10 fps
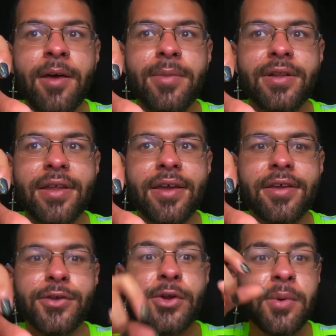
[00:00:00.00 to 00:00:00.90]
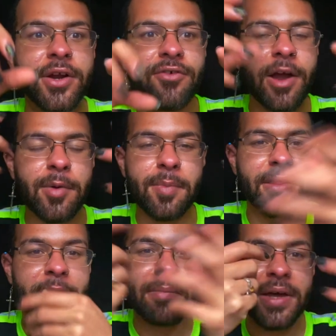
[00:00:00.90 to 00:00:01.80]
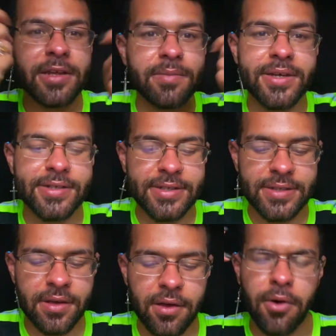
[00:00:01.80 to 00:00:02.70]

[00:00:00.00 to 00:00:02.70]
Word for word: but like you don't want to grab up at the money because it's like,